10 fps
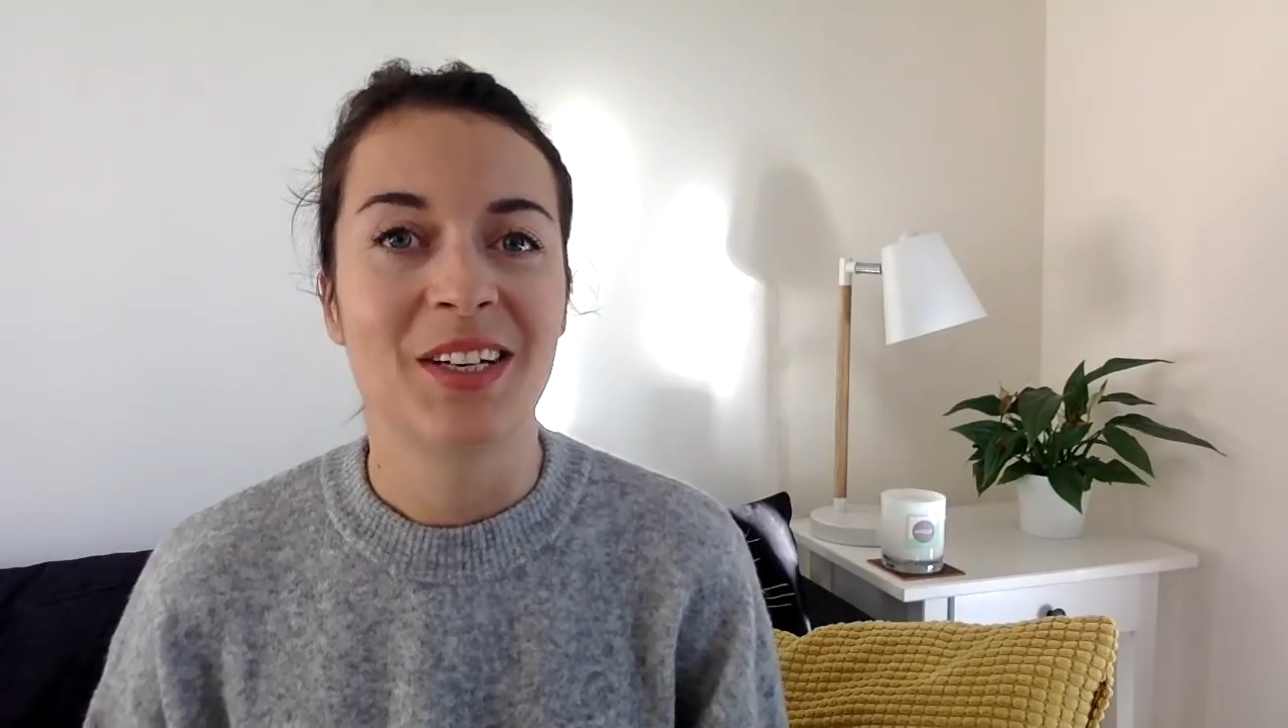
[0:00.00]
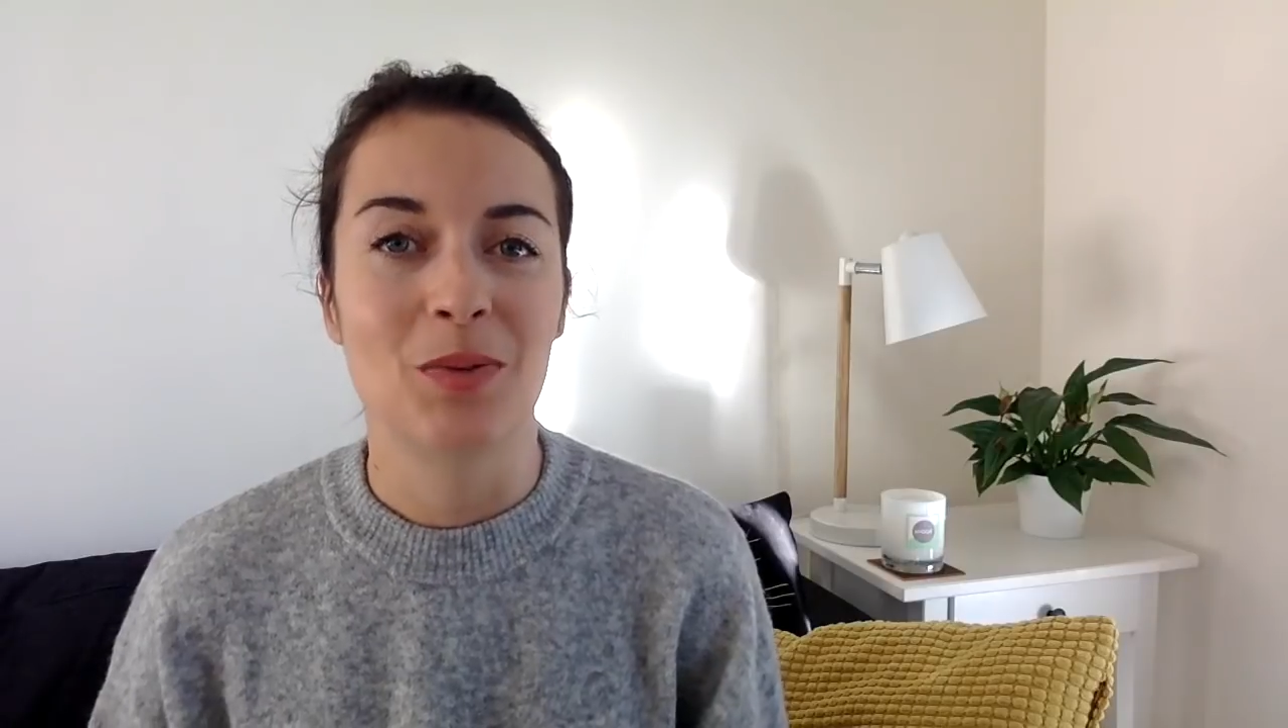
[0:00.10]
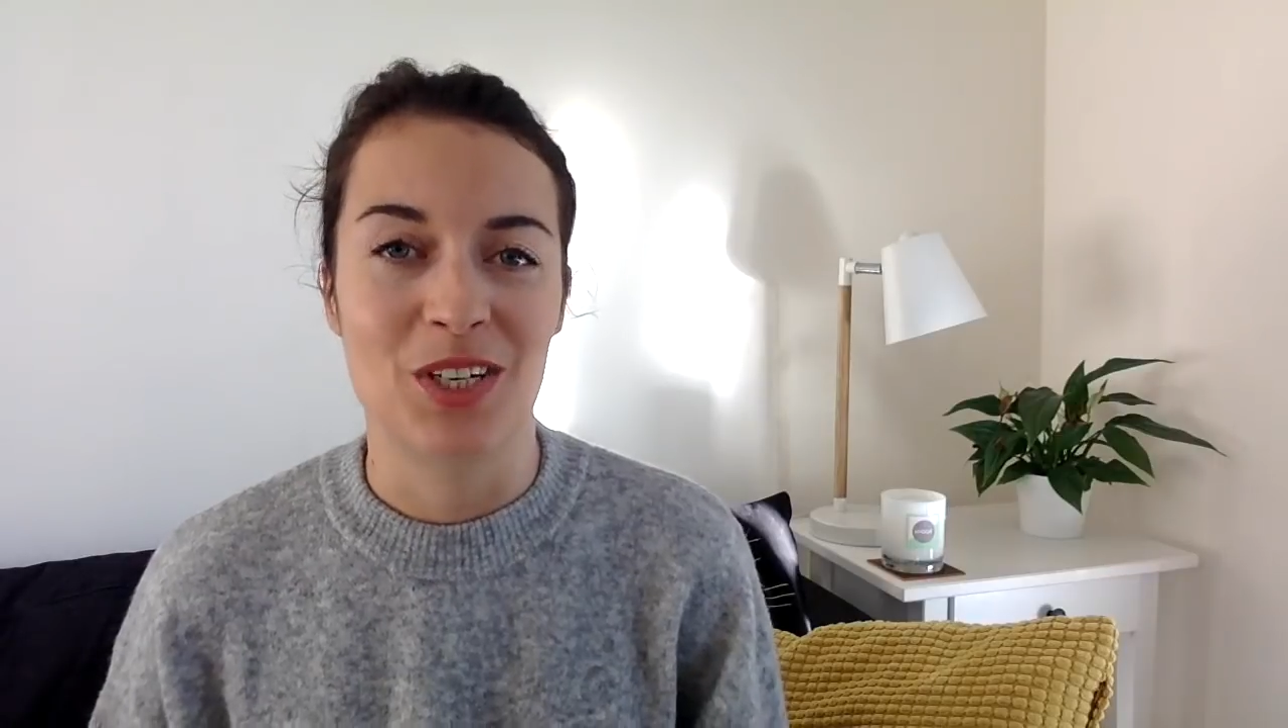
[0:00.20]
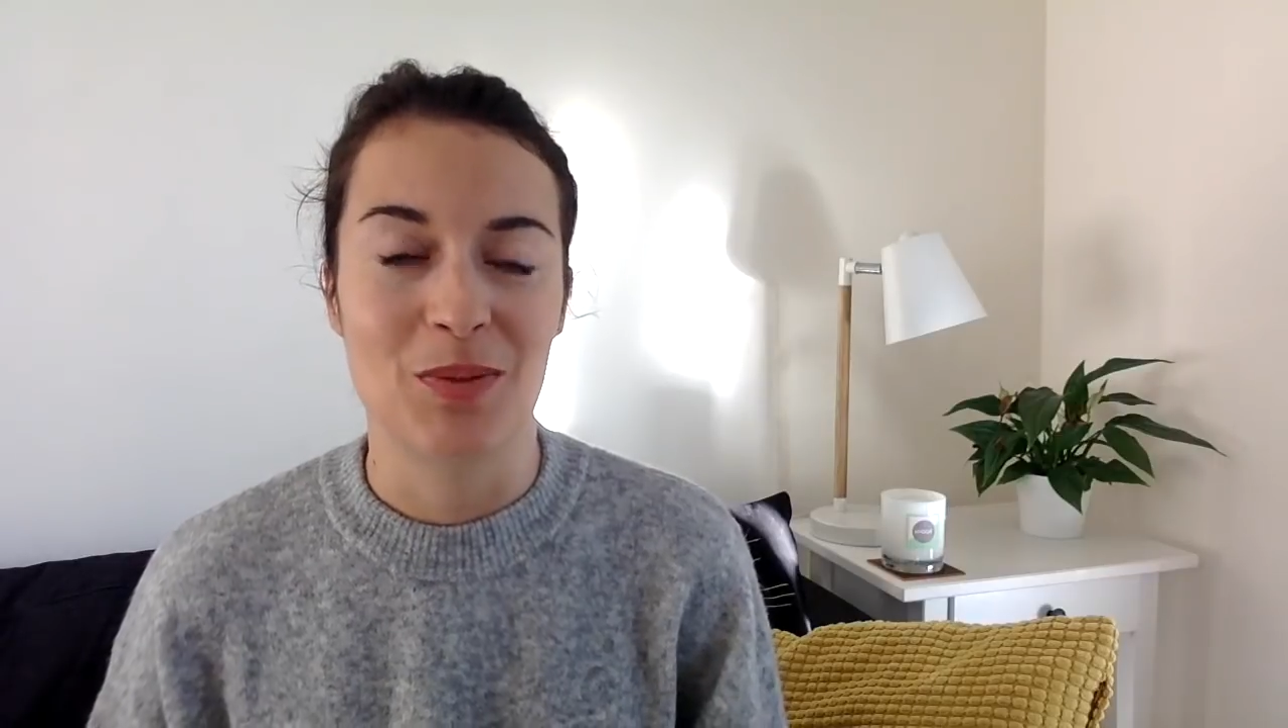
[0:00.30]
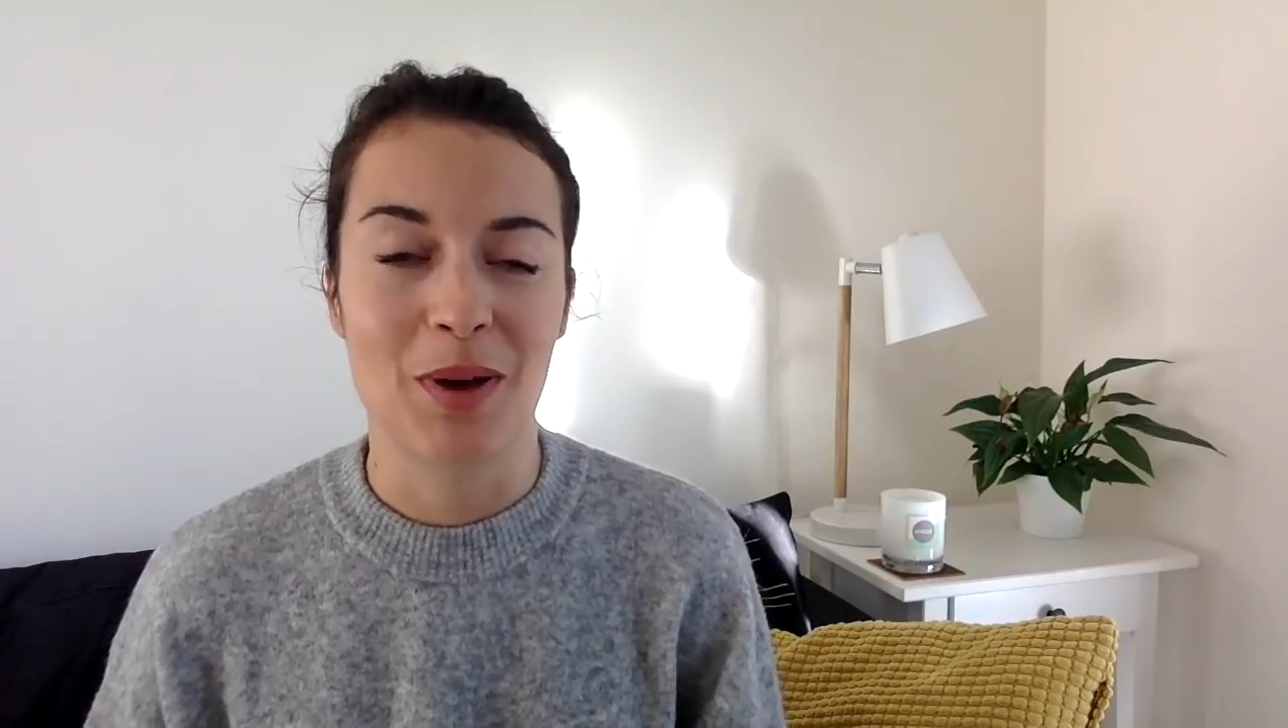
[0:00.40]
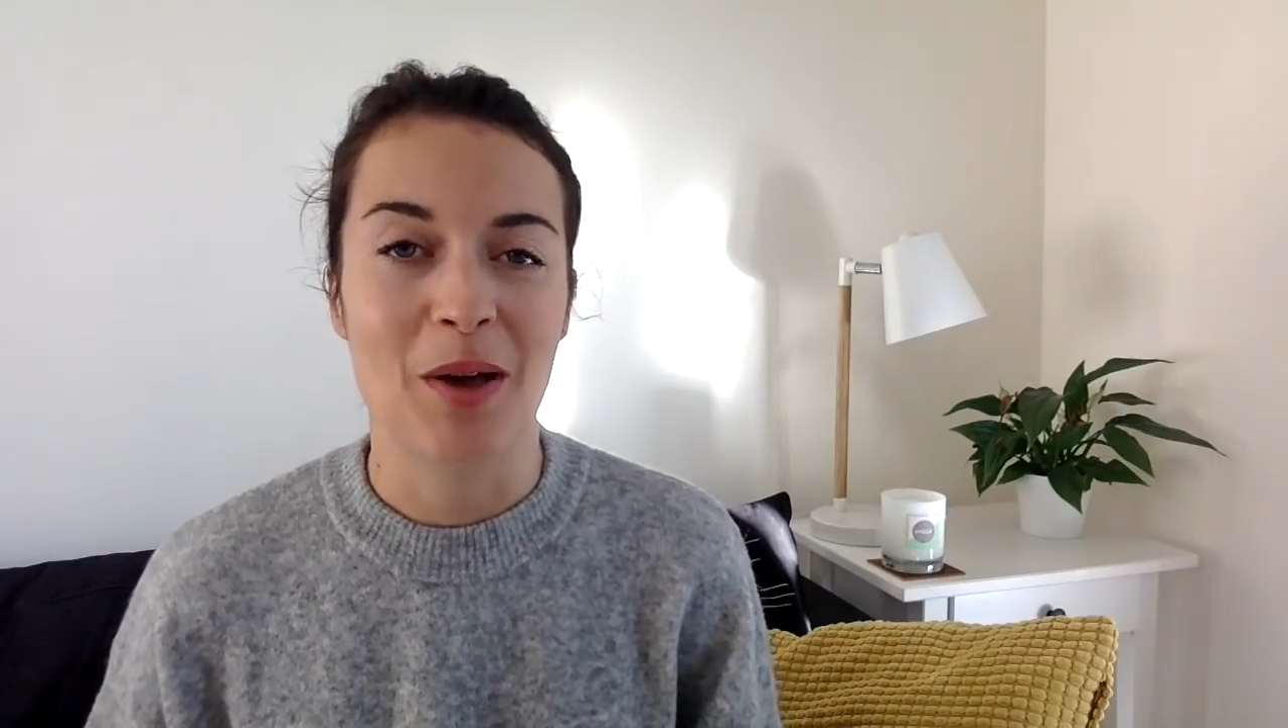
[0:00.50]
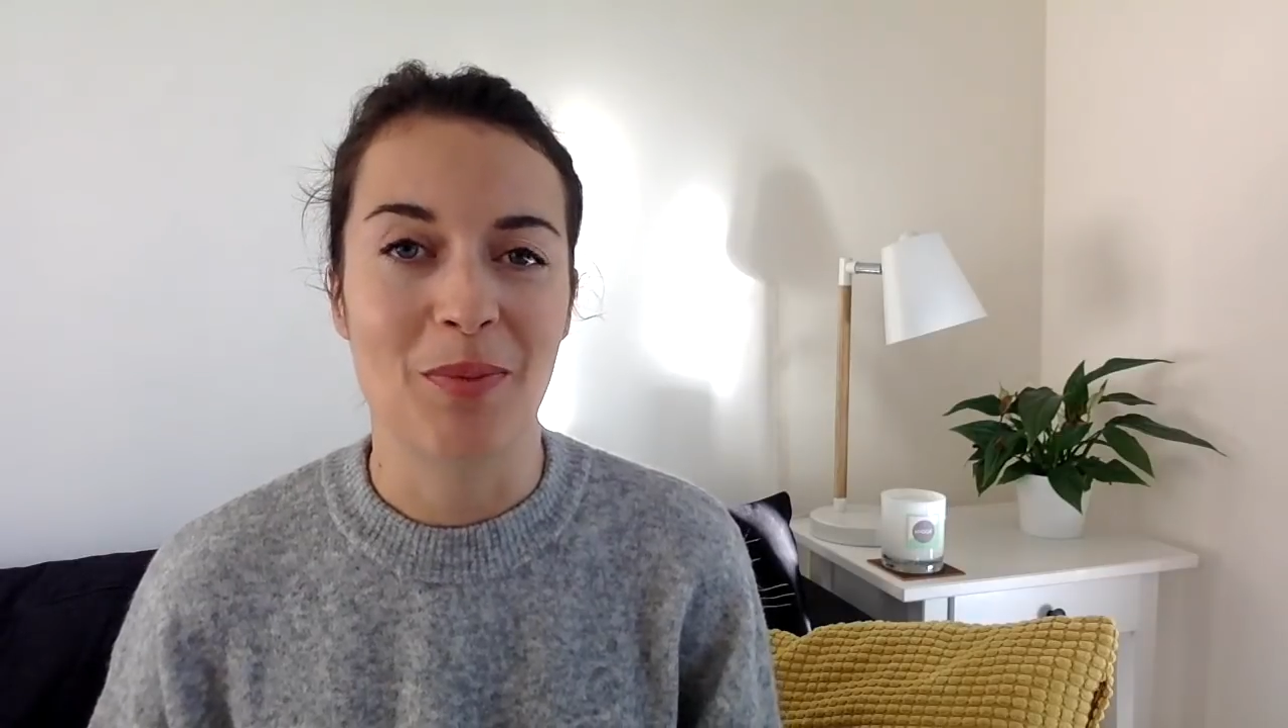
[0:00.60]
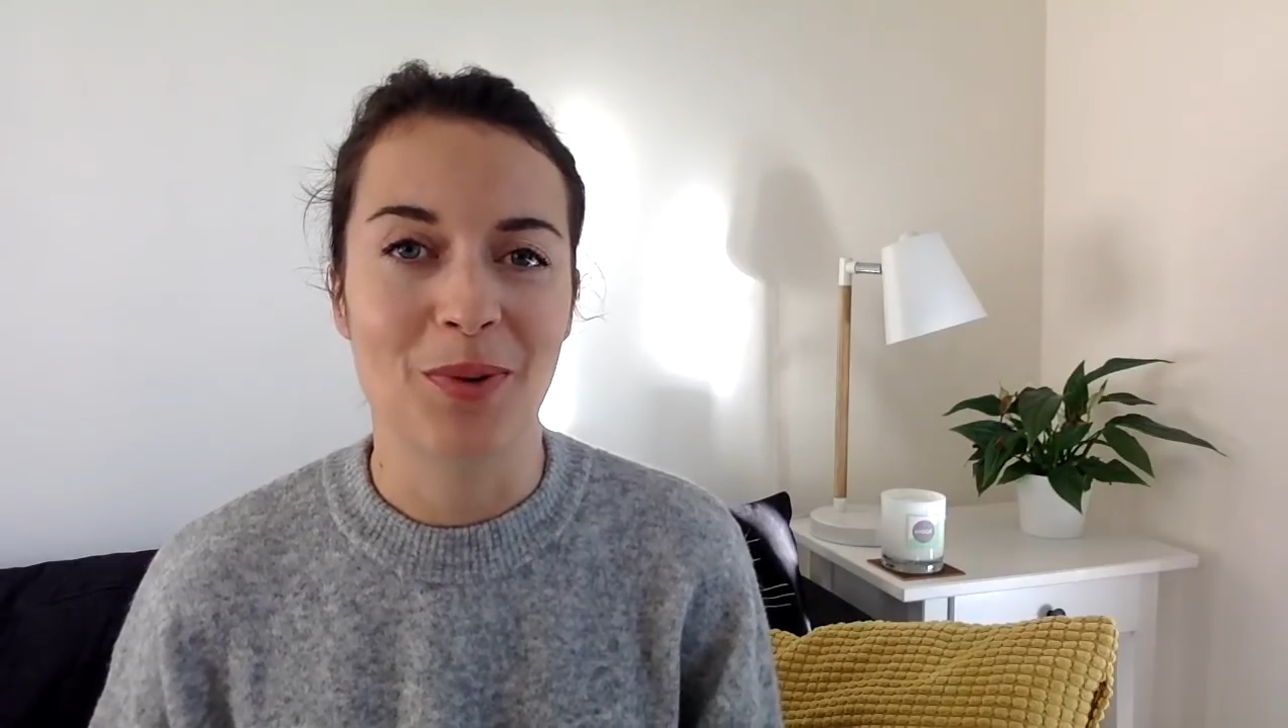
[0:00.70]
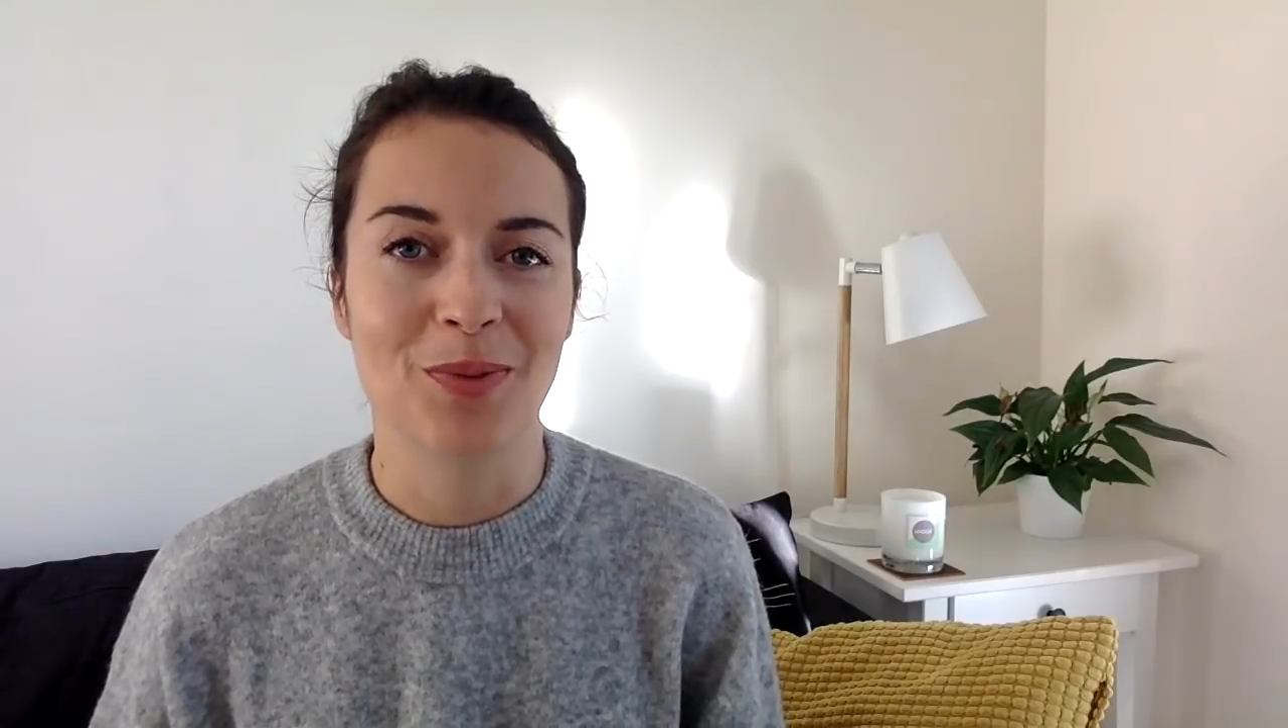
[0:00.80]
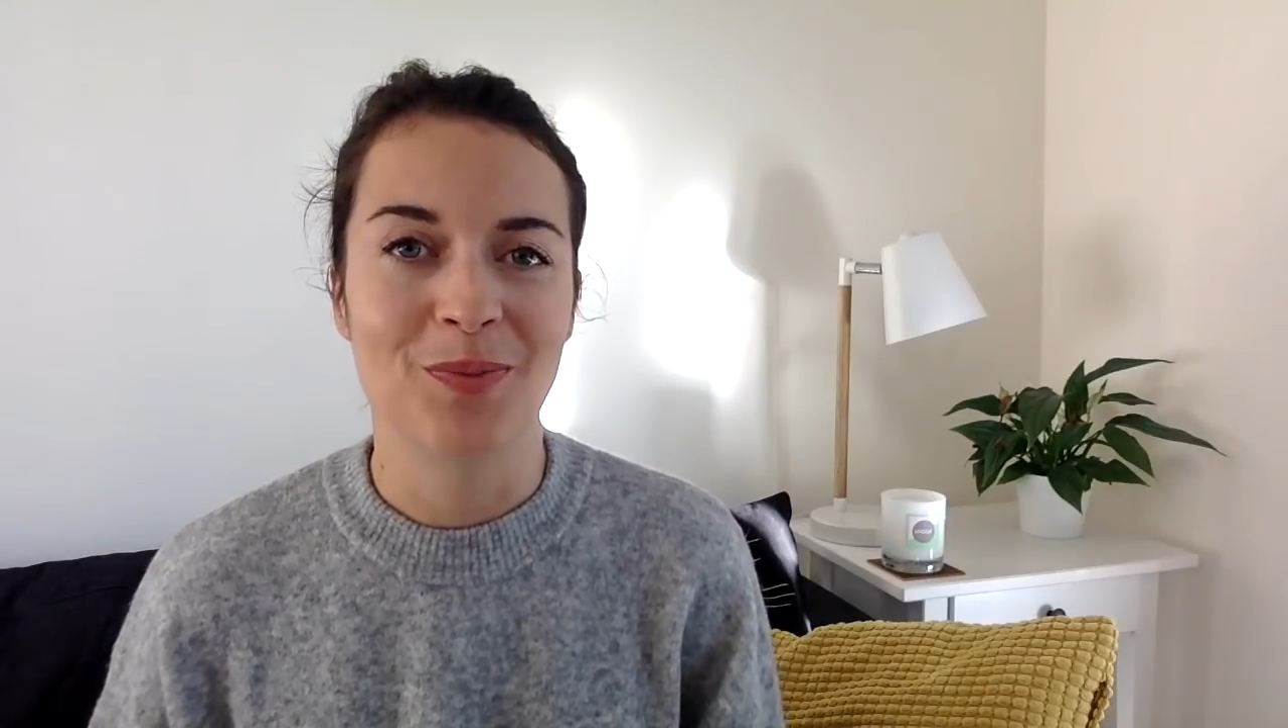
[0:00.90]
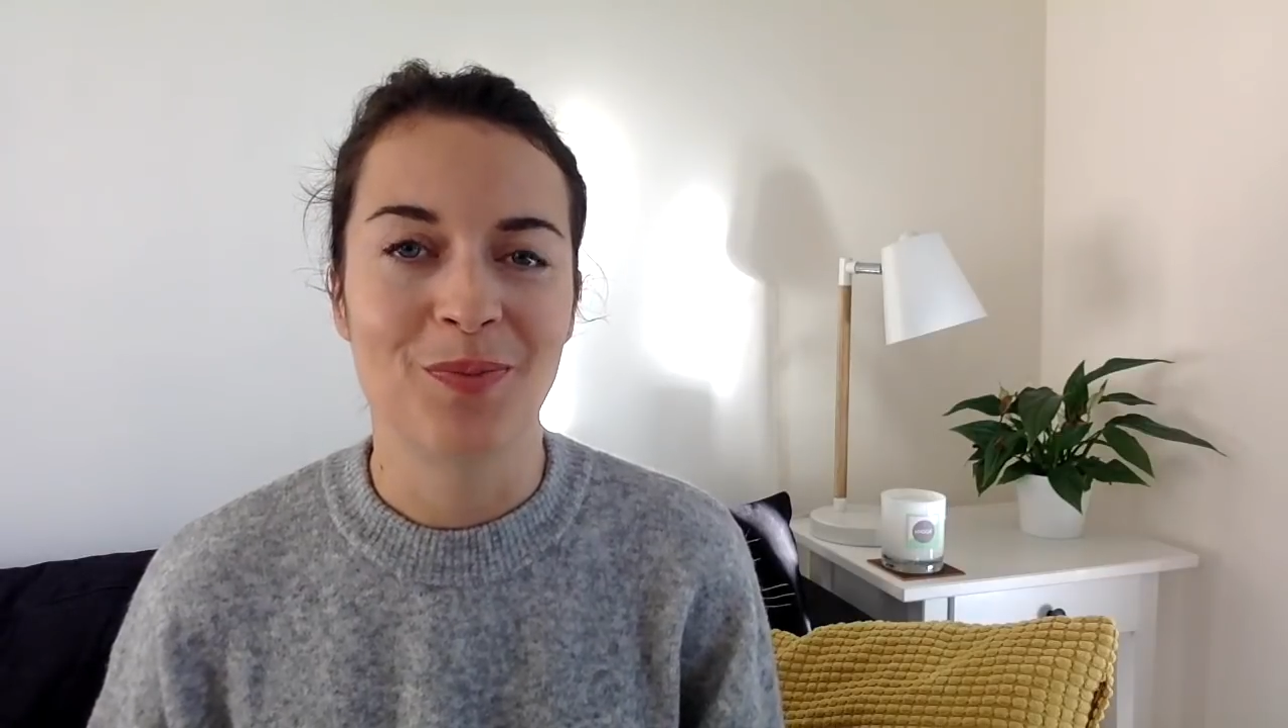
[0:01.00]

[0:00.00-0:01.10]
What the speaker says: which is purple.